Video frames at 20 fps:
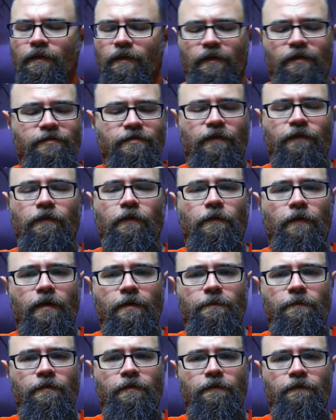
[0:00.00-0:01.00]
It's just a
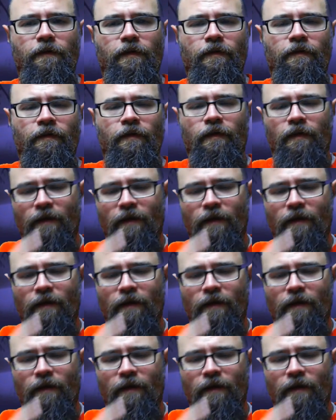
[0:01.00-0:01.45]
great movie.